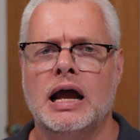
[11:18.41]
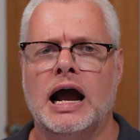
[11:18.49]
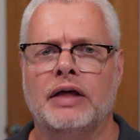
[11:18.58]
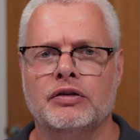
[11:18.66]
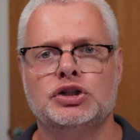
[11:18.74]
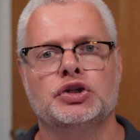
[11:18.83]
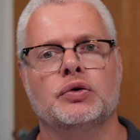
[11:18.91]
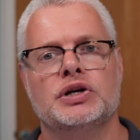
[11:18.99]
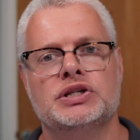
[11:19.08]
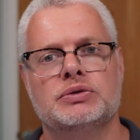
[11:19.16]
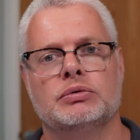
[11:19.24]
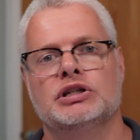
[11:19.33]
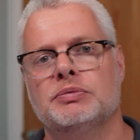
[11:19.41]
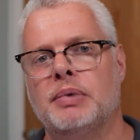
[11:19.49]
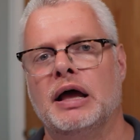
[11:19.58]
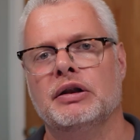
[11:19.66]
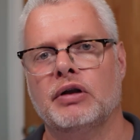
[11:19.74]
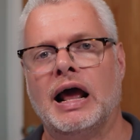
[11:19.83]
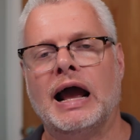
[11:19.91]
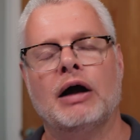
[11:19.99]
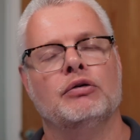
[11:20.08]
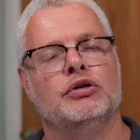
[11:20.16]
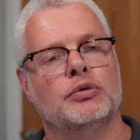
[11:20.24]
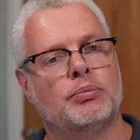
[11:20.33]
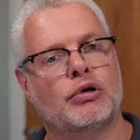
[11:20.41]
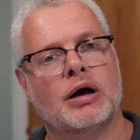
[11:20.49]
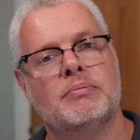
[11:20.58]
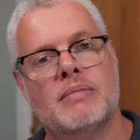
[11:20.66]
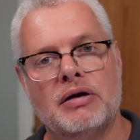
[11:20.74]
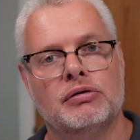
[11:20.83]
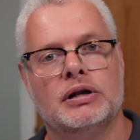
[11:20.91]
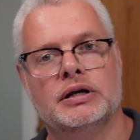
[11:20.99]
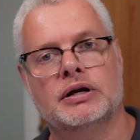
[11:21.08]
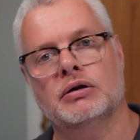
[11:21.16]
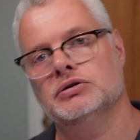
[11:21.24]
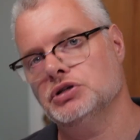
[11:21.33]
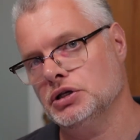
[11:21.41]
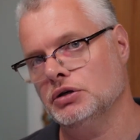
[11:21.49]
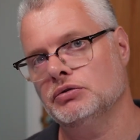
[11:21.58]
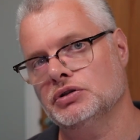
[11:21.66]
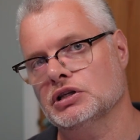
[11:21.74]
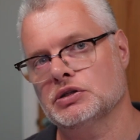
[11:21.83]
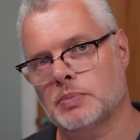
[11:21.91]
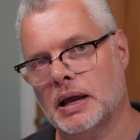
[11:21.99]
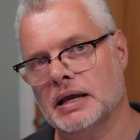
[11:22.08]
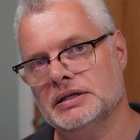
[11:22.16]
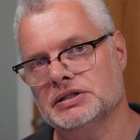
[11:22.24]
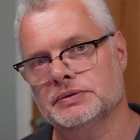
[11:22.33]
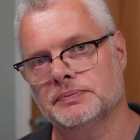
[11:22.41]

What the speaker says: and the choice will depend on how you're primarily going to use the space.